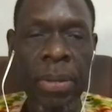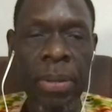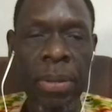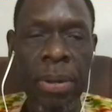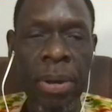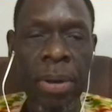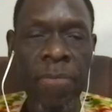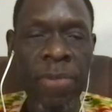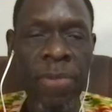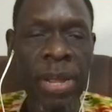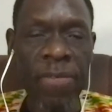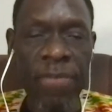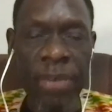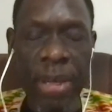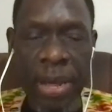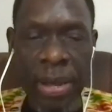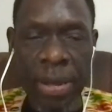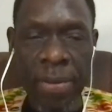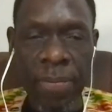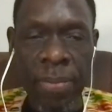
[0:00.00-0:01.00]
of leaving.
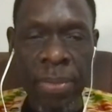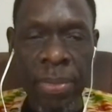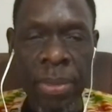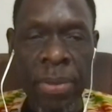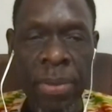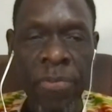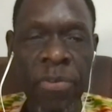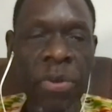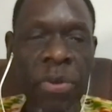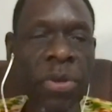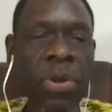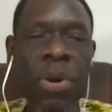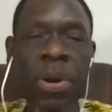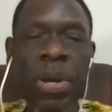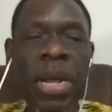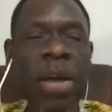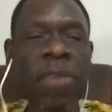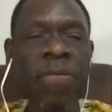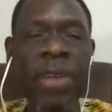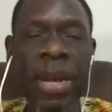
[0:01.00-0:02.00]
So you don't
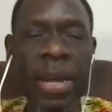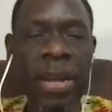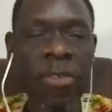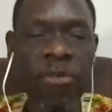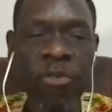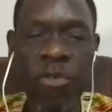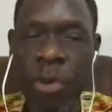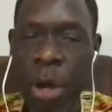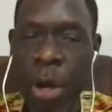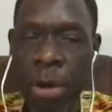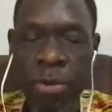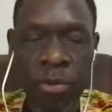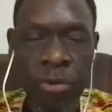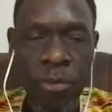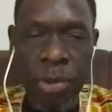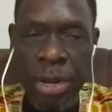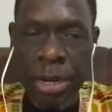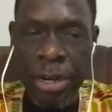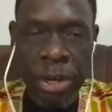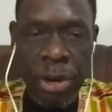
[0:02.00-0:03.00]
have like a strong
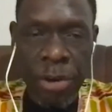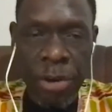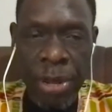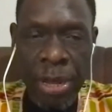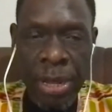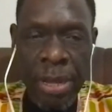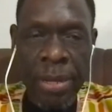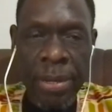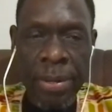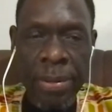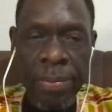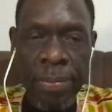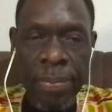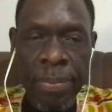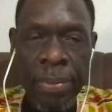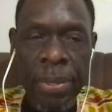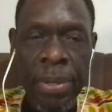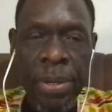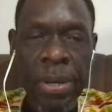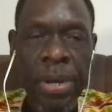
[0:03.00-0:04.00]
judiciary,
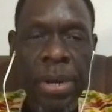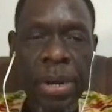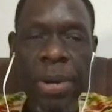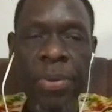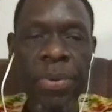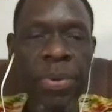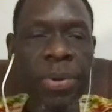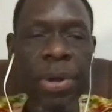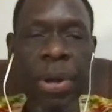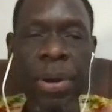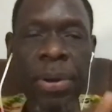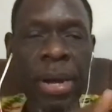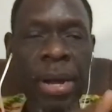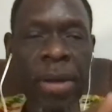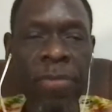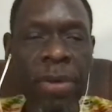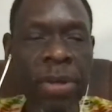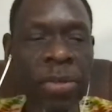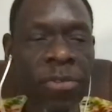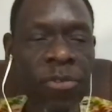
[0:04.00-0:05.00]
you know, you don't have
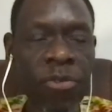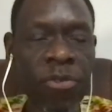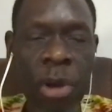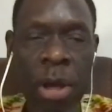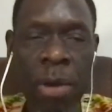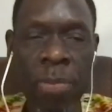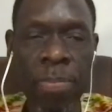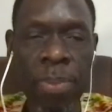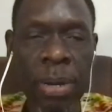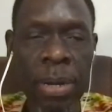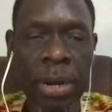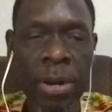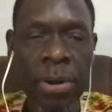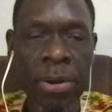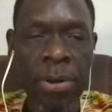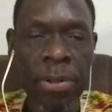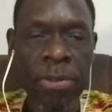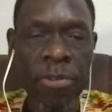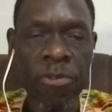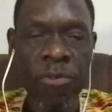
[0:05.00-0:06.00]
a strong
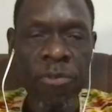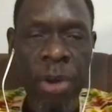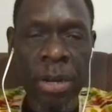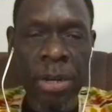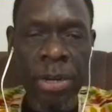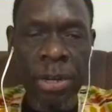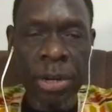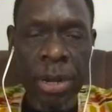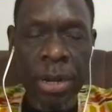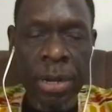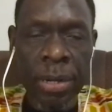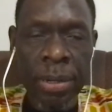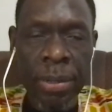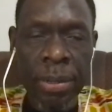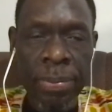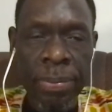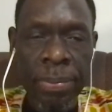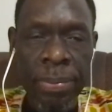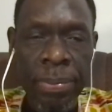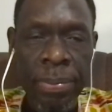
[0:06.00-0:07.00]
political structure,
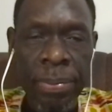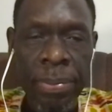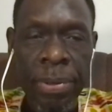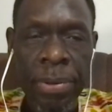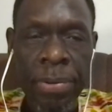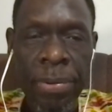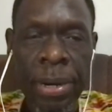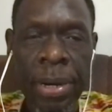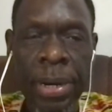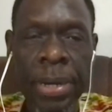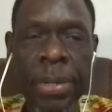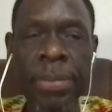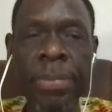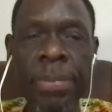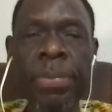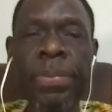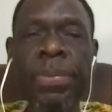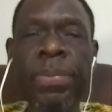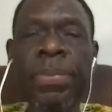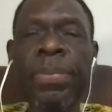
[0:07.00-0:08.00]
right?
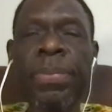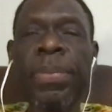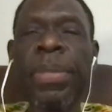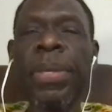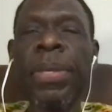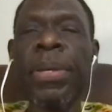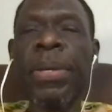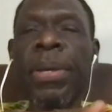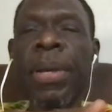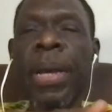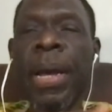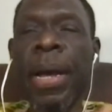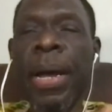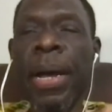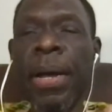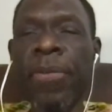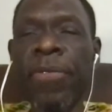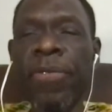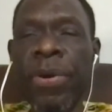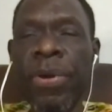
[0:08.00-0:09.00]

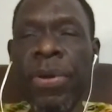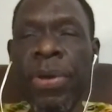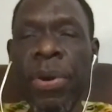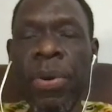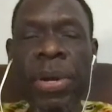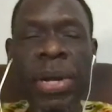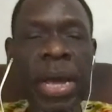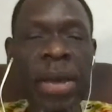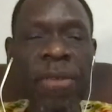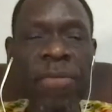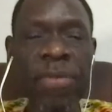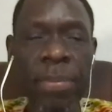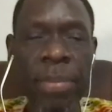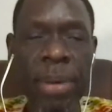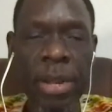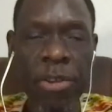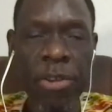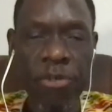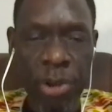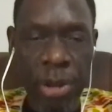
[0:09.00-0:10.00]
Uh, so you only have the
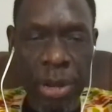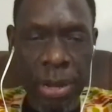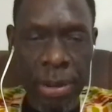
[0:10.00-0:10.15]
military.